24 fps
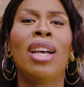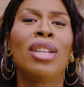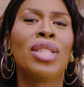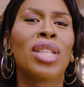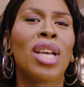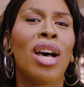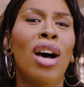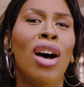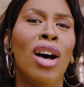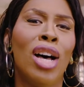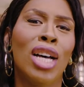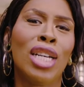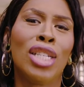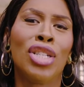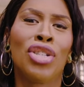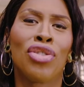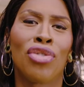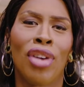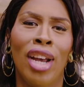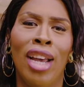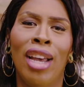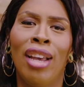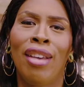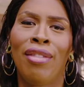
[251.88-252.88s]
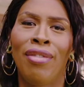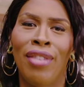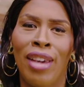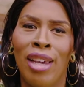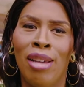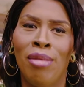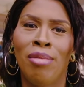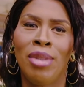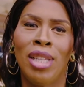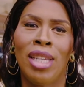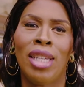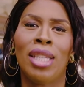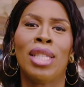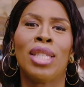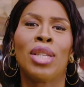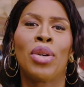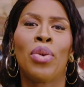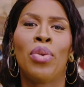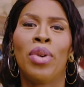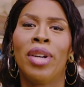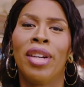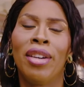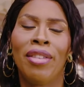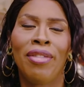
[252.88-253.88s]
out to all drag families,
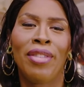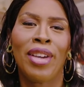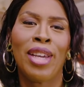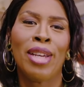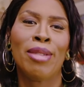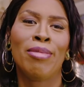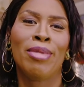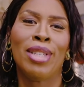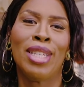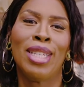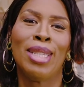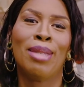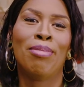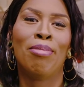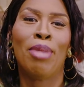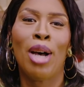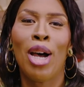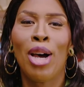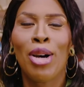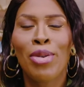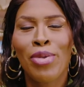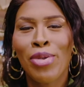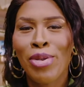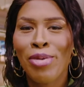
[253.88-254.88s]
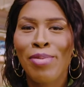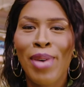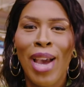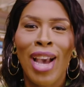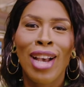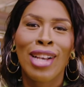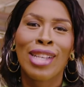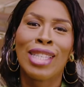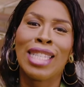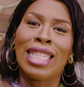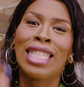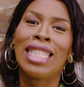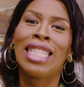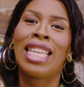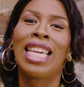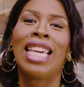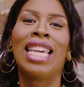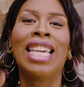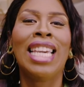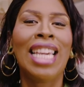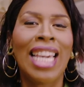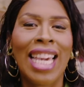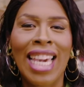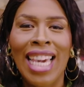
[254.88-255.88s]
queer families, ballroom houses,
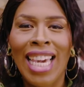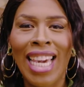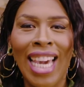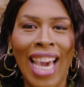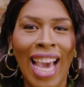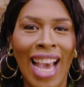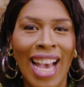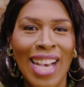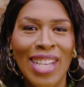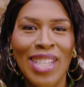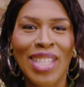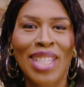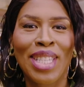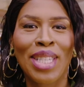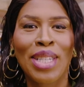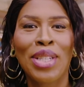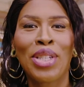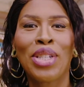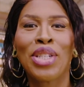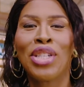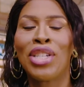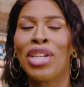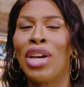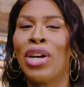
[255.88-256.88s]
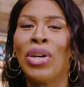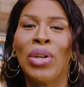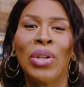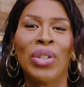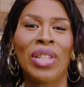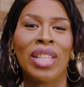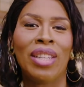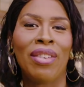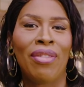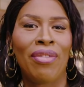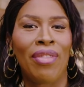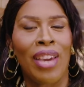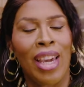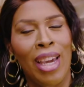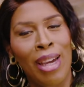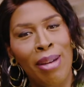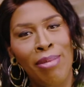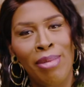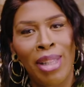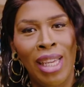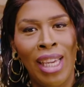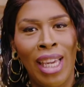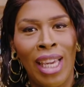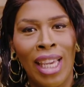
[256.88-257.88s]
kiki houses, chosen
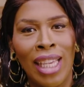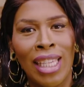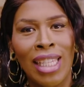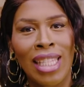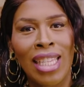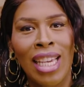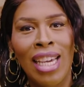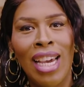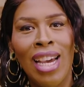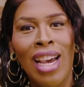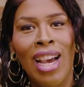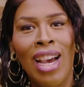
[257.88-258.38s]
families.